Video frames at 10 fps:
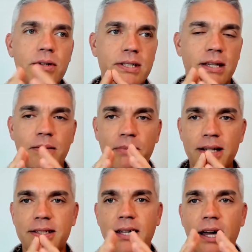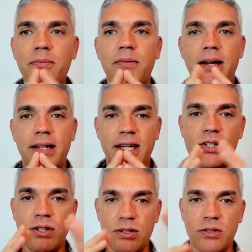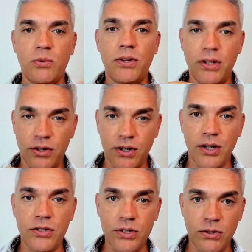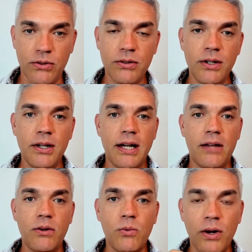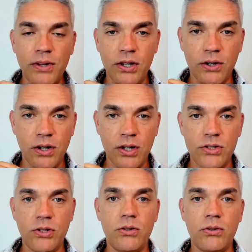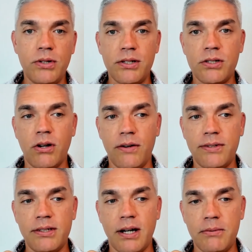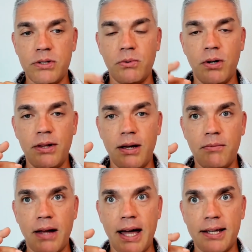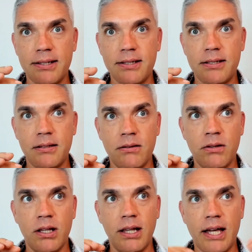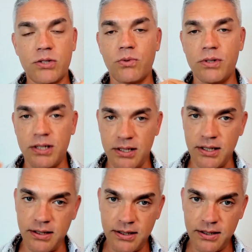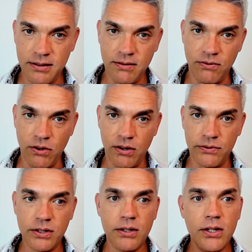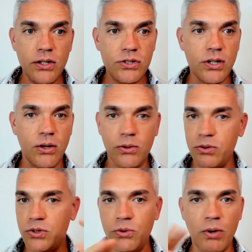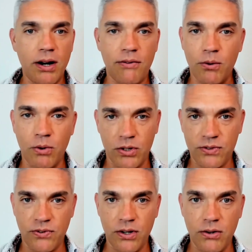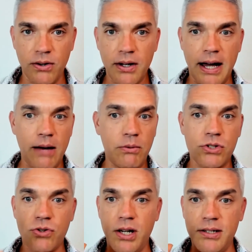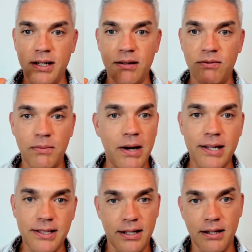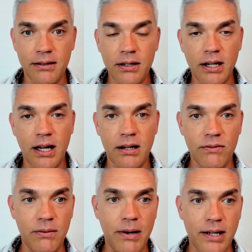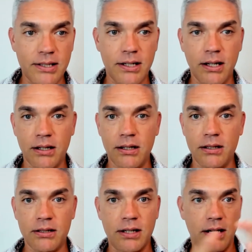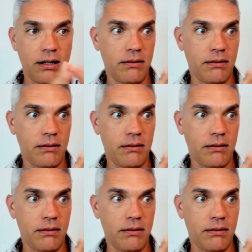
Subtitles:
always say the best type of meditation is the one that you're going to do, and the one that you're going to do is oftentimes the one that has the less resistance involved. So do whatever works for you. I was trained in Vipassana, and Vipassana is like